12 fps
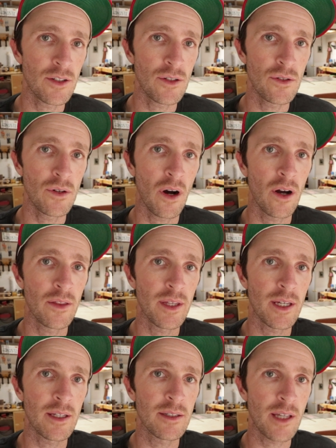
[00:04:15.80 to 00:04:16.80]
do on
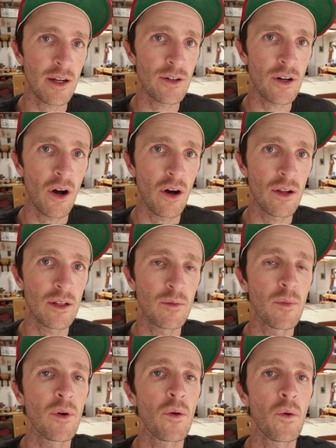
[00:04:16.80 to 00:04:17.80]
the center
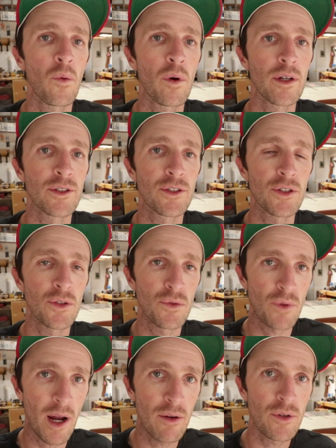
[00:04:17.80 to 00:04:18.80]
column was to
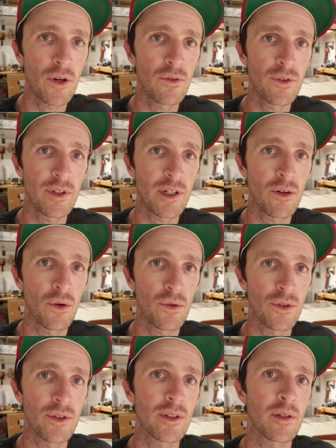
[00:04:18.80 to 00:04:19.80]
round over the
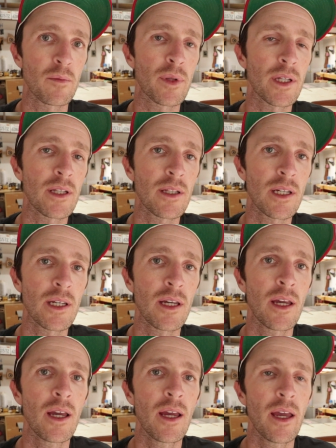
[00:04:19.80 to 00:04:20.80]
corners completely
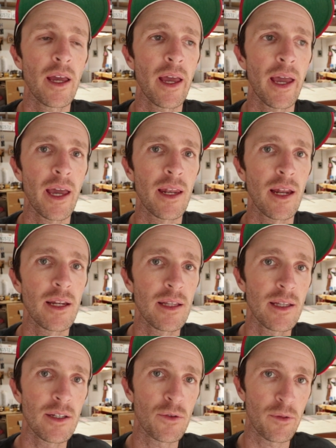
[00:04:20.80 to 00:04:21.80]
and I
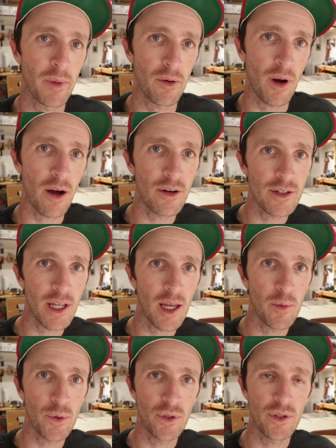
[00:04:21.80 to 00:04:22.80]
did this with my router
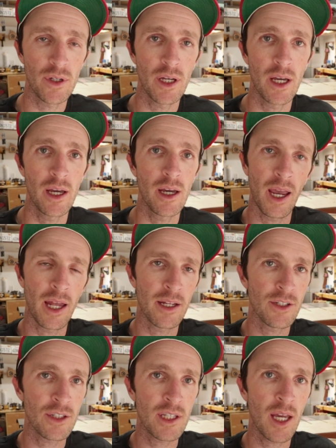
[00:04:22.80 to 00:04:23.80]
table and I
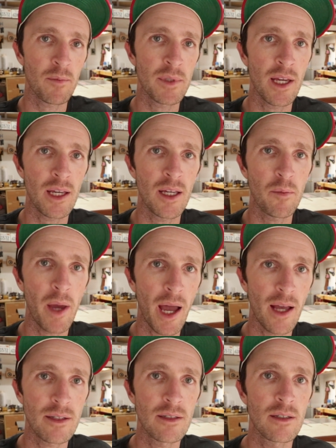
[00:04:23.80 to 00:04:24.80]
just kept taking
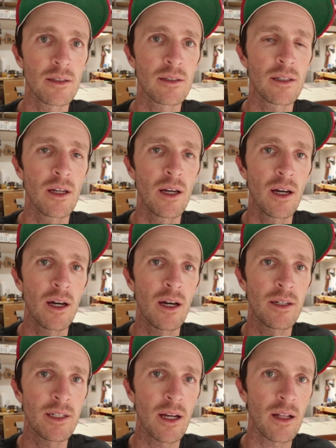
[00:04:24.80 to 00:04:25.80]
passes
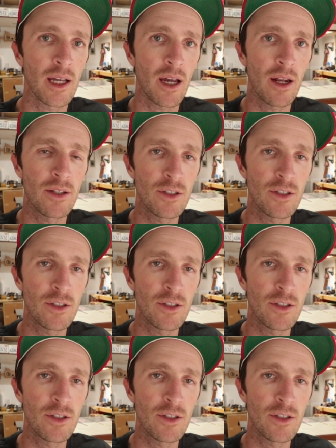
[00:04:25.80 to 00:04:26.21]
until I got